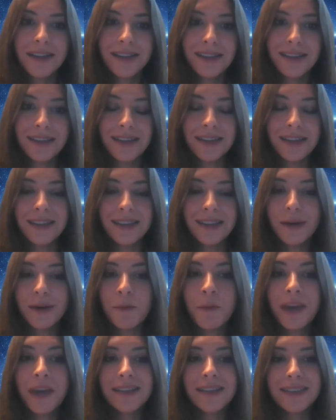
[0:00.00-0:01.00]
the, the
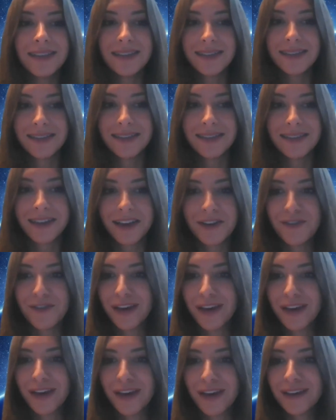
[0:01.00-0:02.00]
amazing side
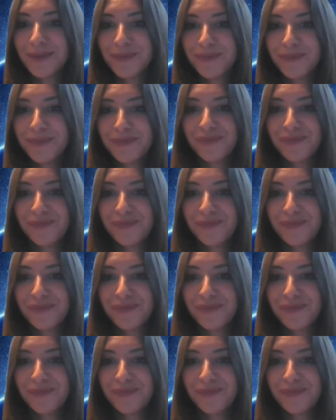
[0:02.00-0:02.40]
effect.